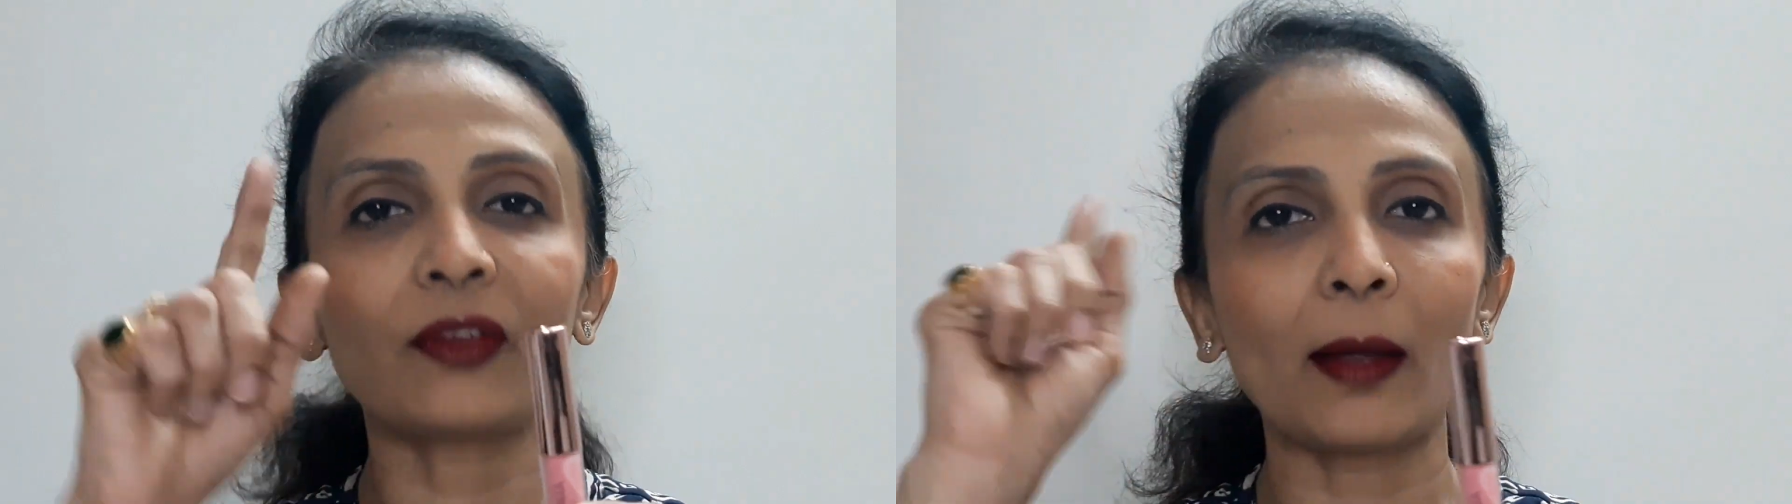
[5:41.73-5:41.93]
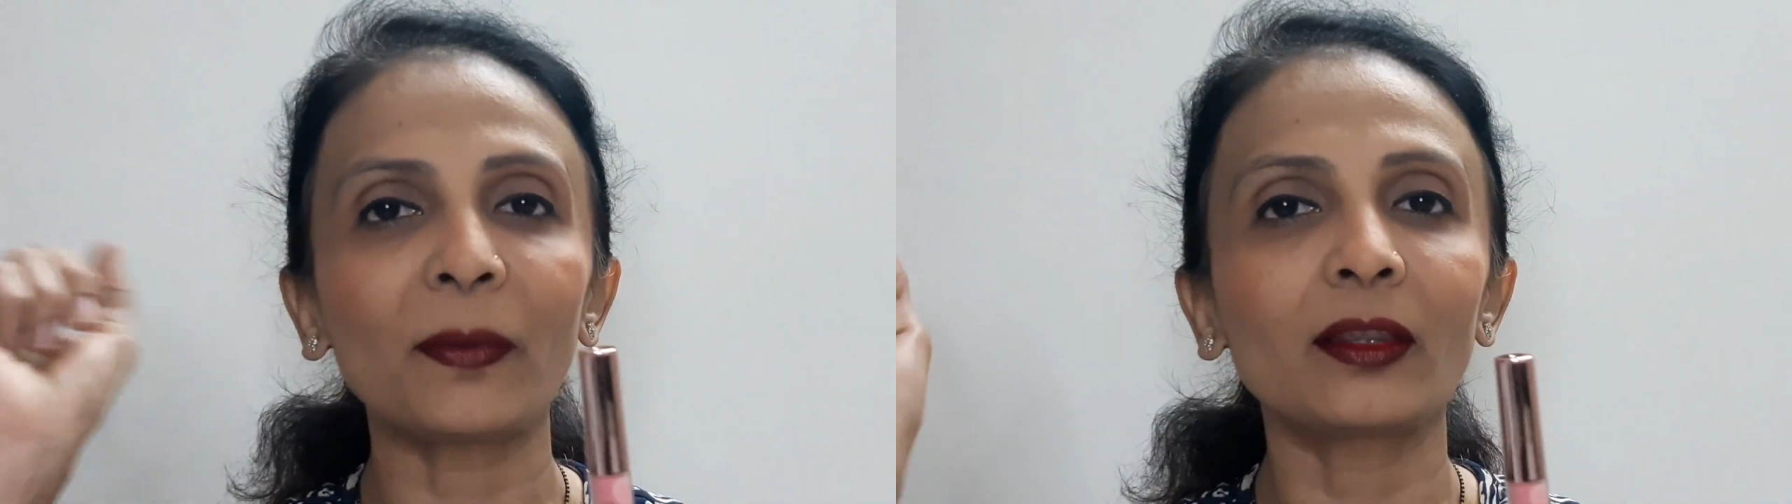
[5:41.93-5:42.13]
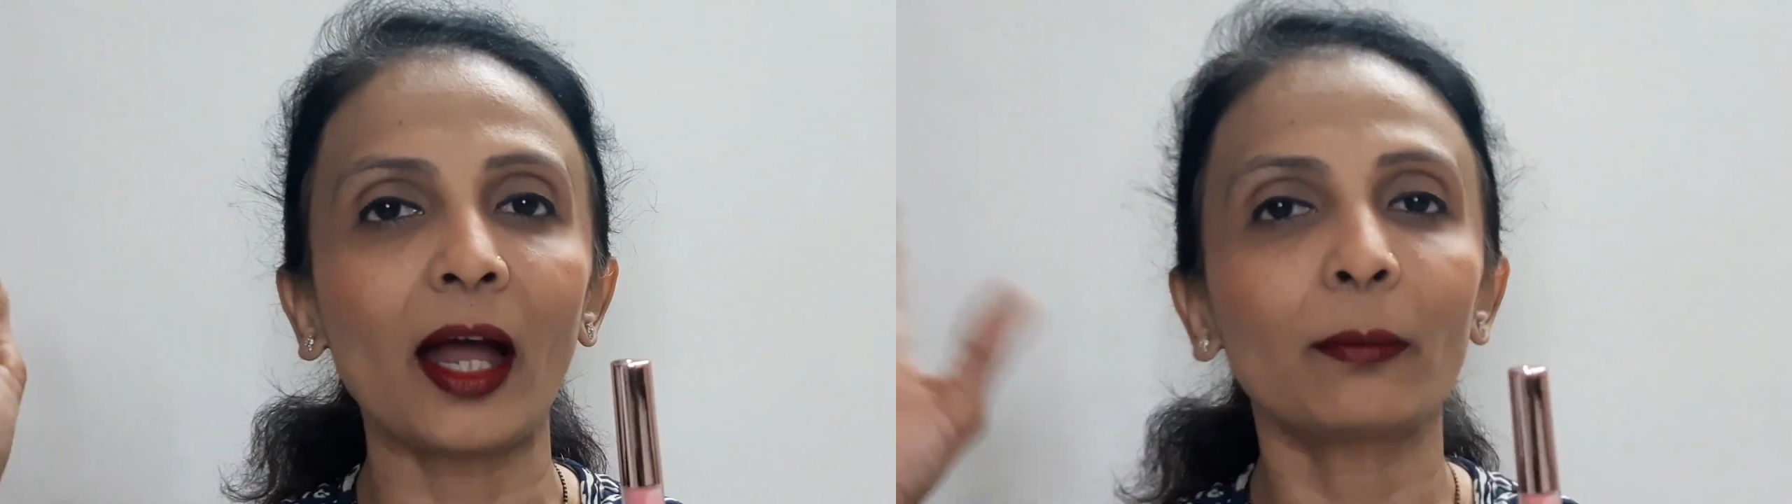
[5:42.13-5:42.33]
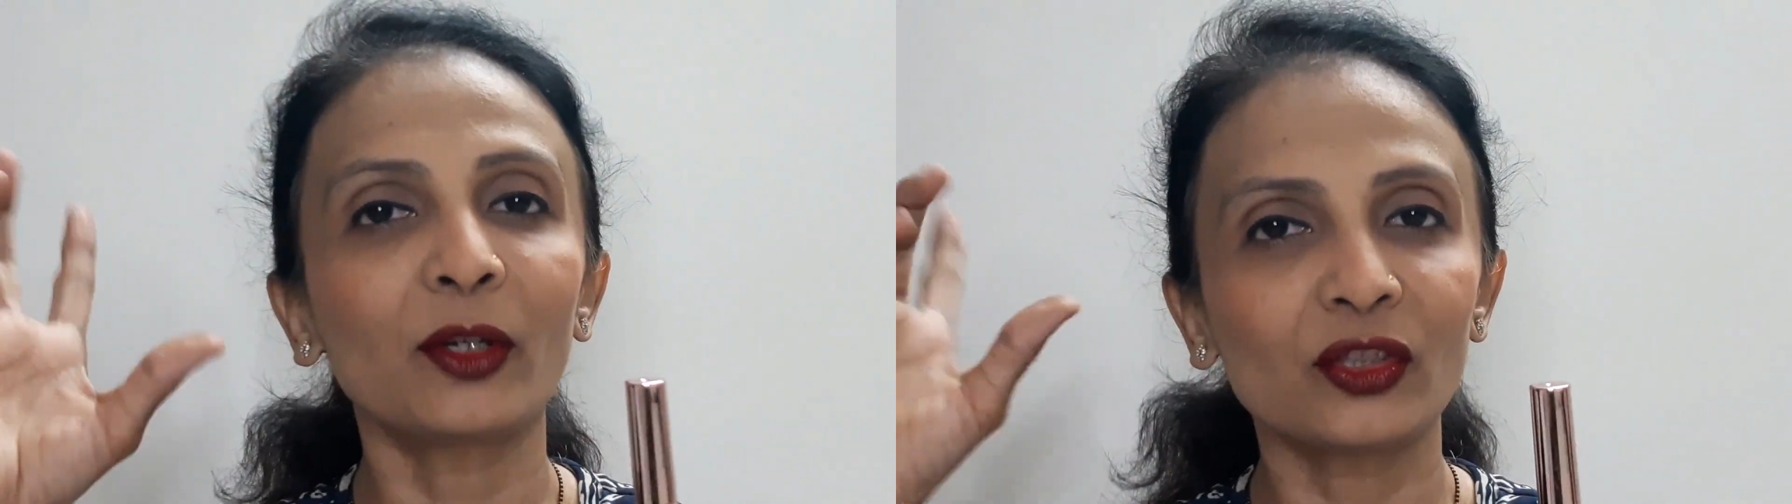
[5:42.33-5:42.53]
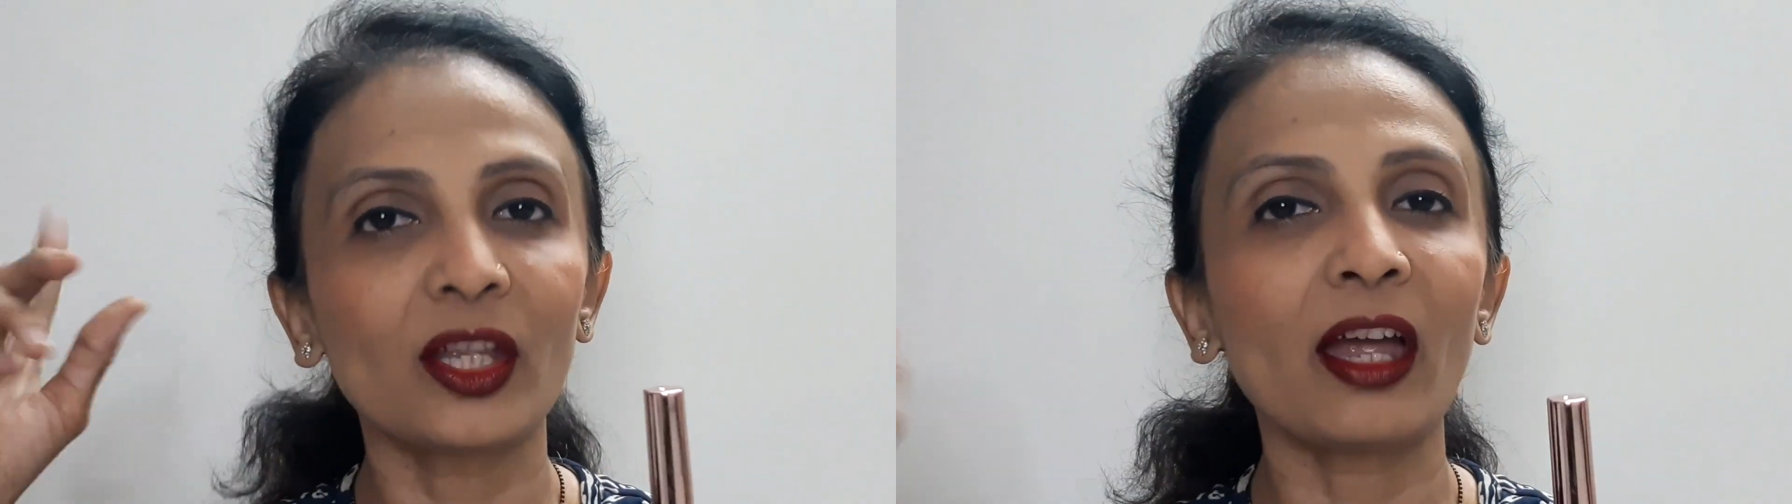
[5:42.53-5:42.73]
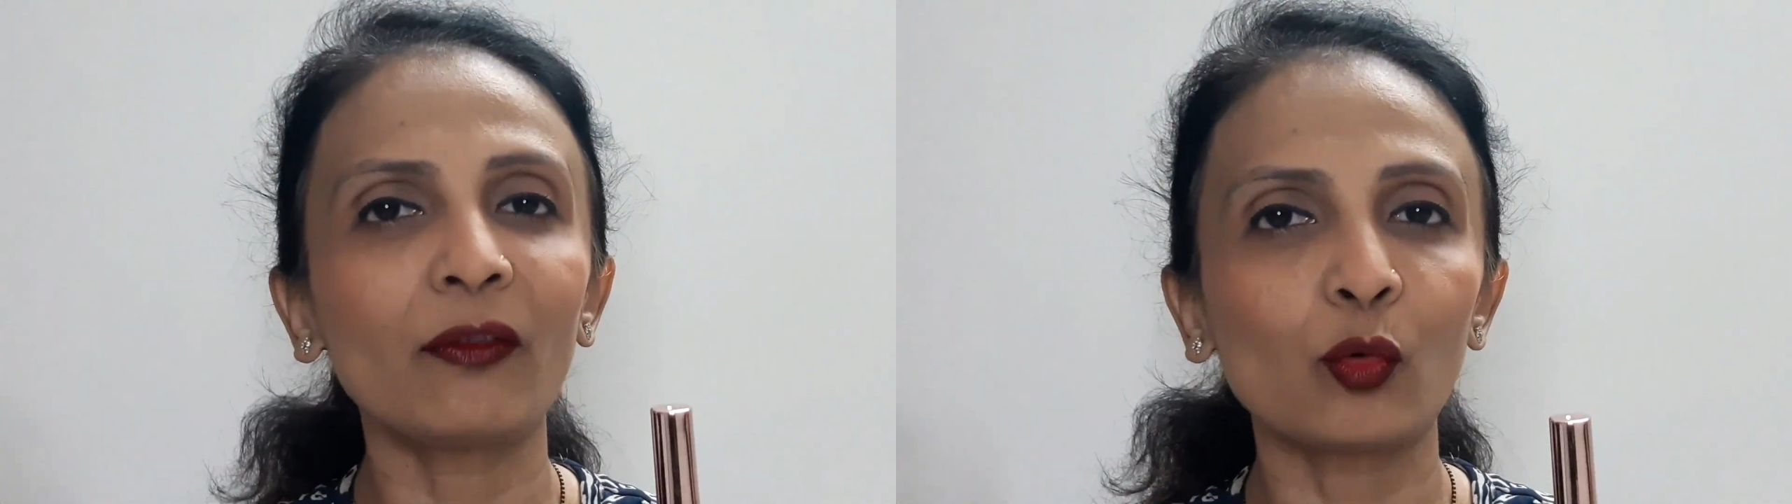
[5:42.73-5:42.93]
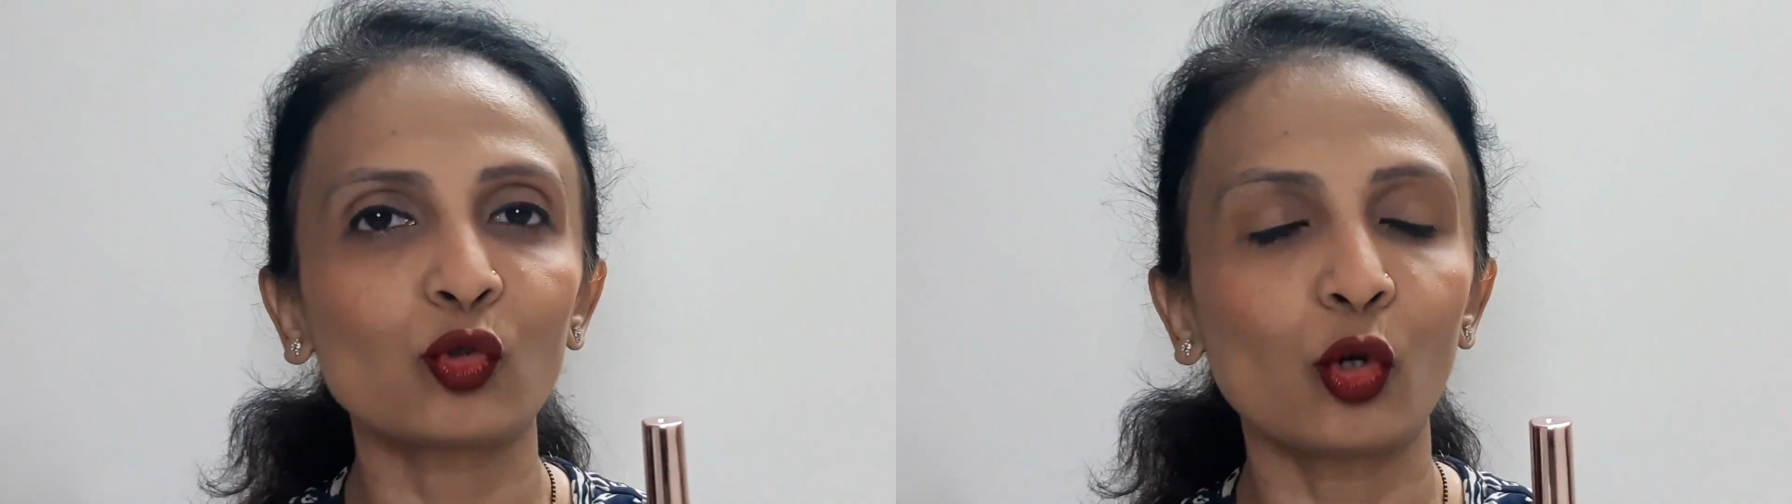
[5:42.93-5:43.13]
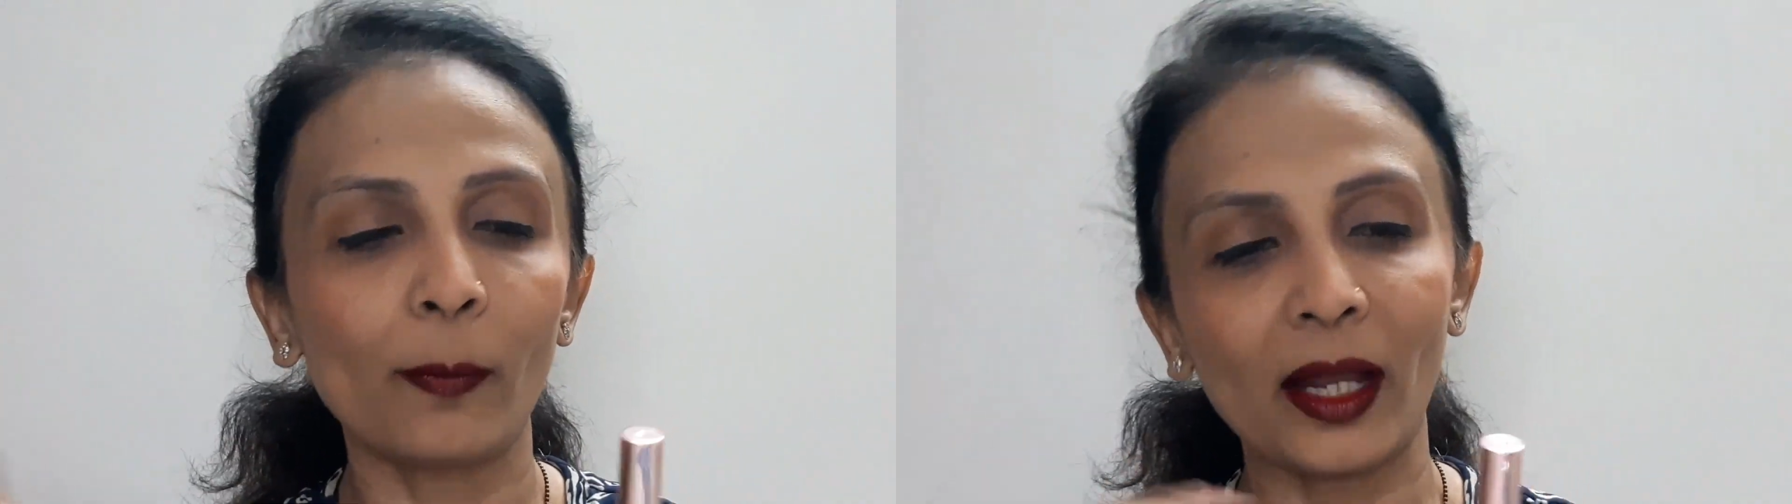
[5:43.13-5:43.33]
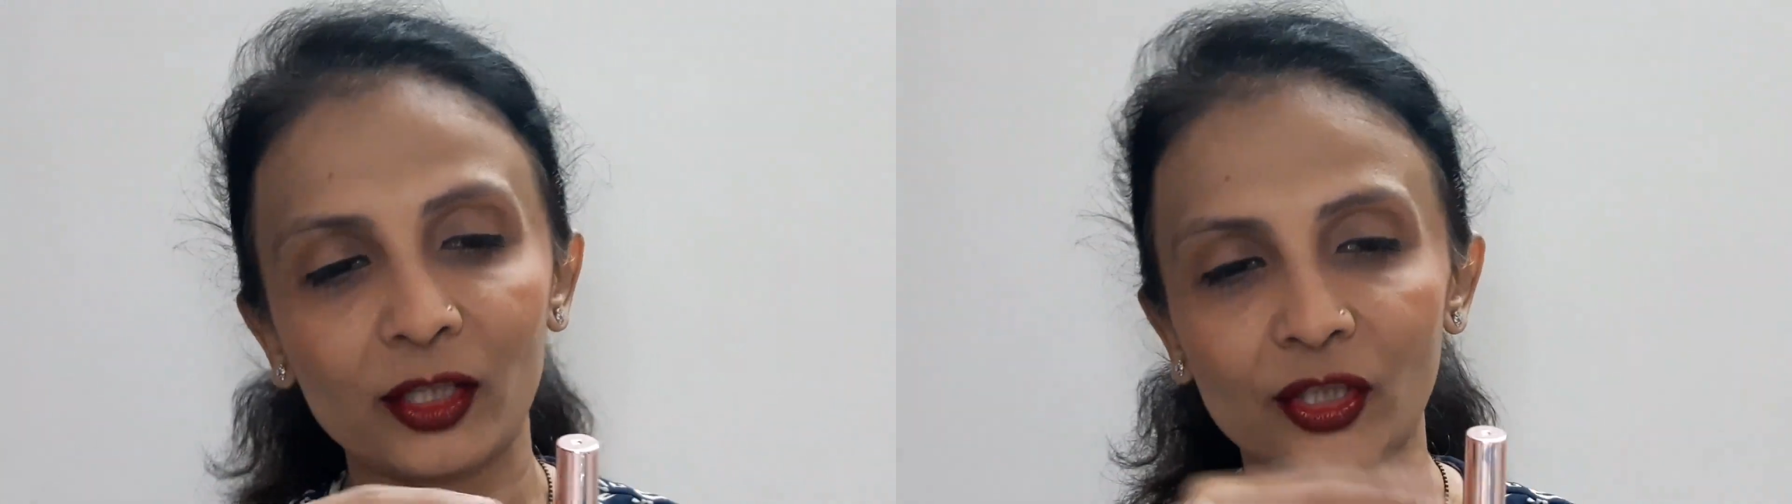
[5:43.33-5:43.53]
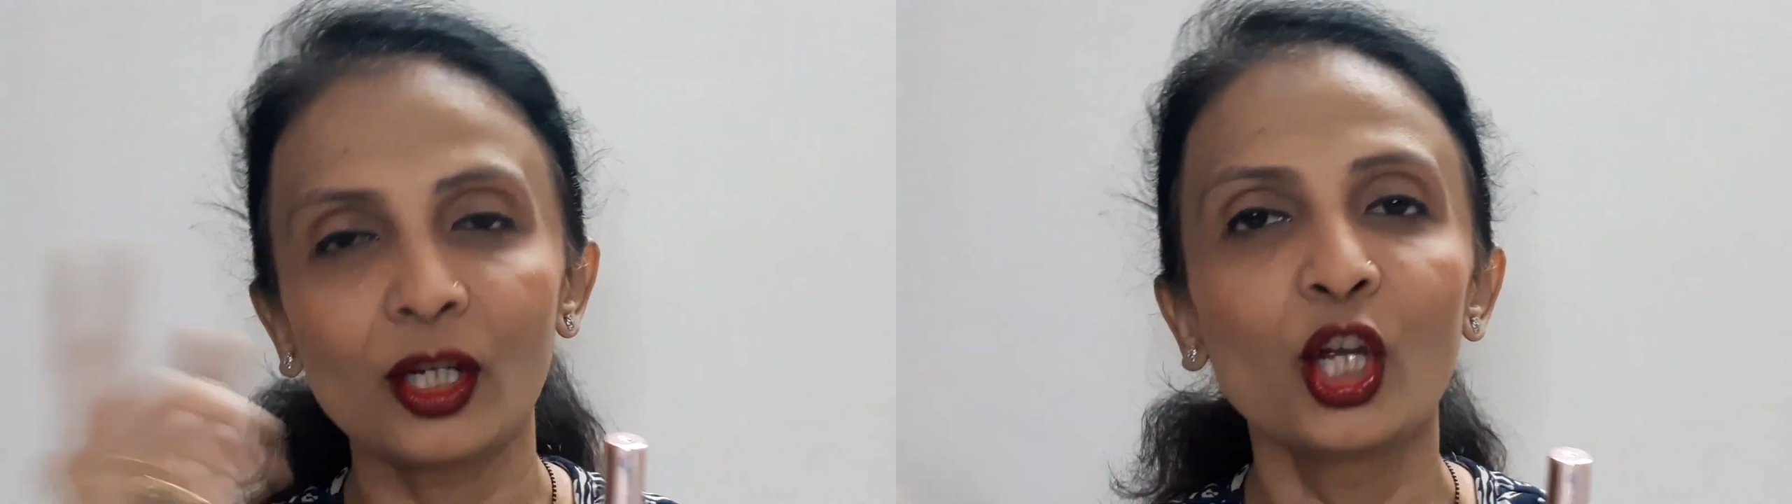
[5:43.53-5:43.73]
cap in that because they have rose gold
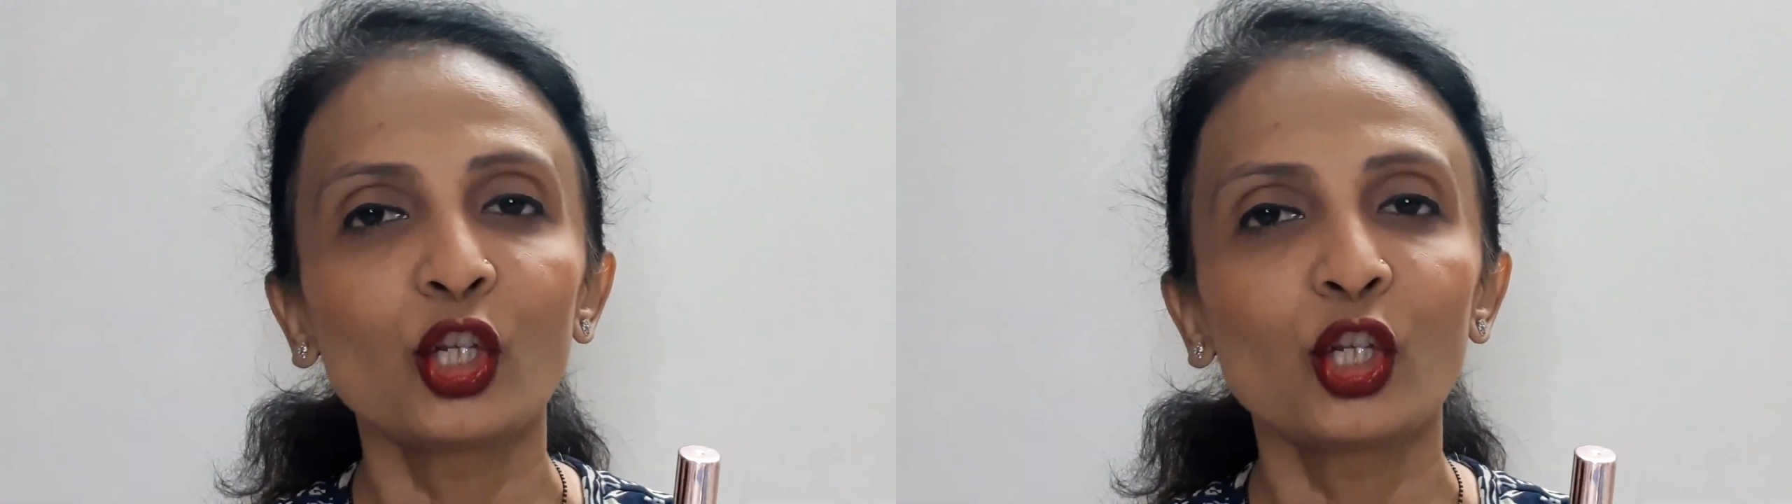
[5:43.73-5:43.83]
packaging.